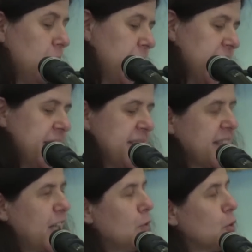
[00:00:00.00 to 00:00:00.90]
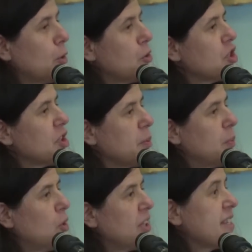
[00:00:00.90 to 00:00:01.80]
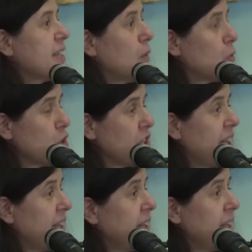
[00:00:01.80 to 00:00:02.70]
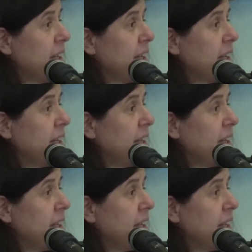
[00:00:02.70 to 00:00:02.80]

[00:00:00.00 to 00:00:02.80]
but it's time to launch the report, it's time to share